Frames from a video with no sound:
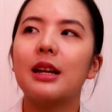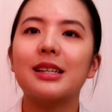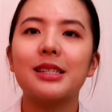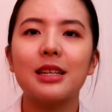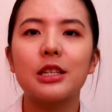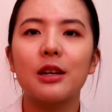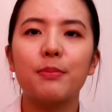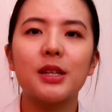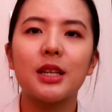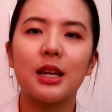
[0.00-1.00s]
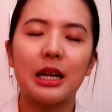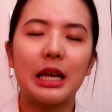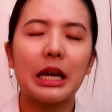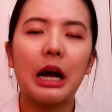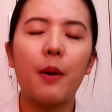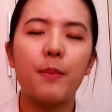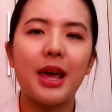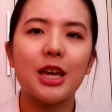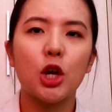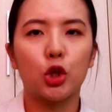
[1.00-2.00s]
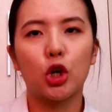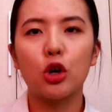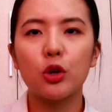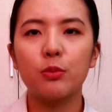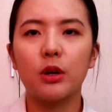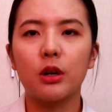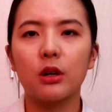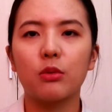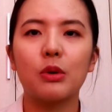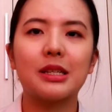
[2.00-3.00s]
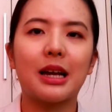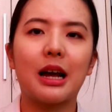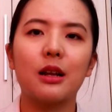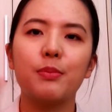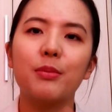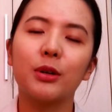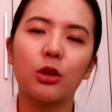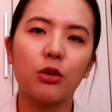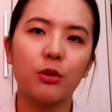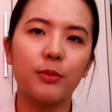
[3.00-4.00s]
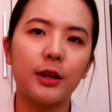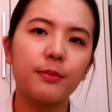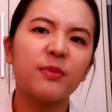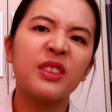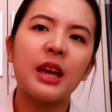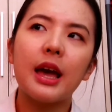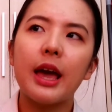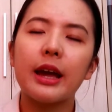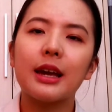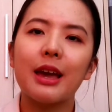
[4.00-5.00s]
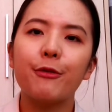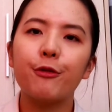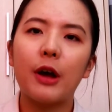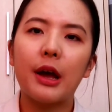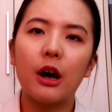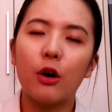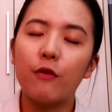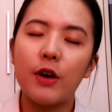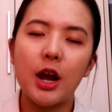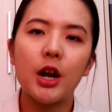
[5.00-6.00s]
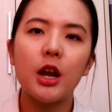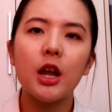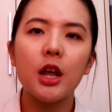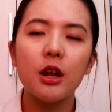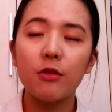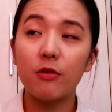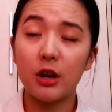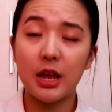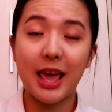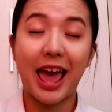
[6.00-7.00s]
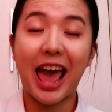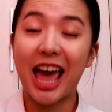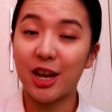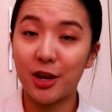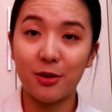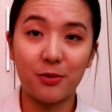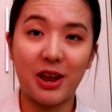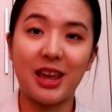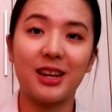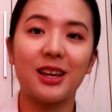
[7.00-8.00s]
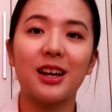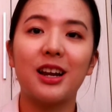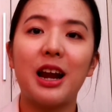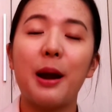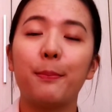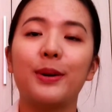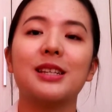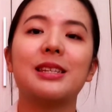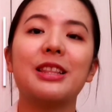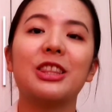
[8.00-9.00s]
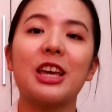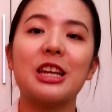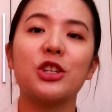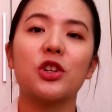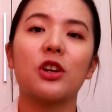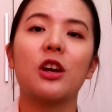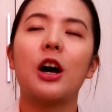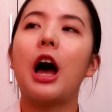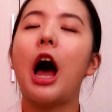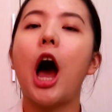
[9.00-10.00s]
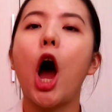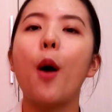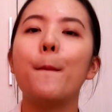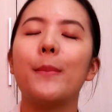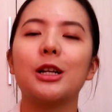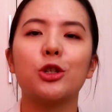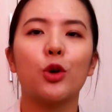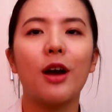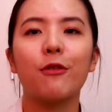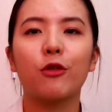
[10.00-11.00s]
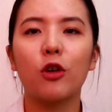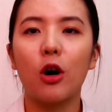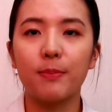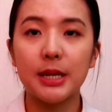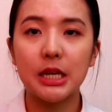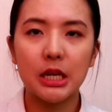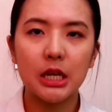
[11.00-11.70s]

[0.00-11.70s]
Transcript: The system basically compare your document with other people's document and can find out very accurate percentage how much you have copied.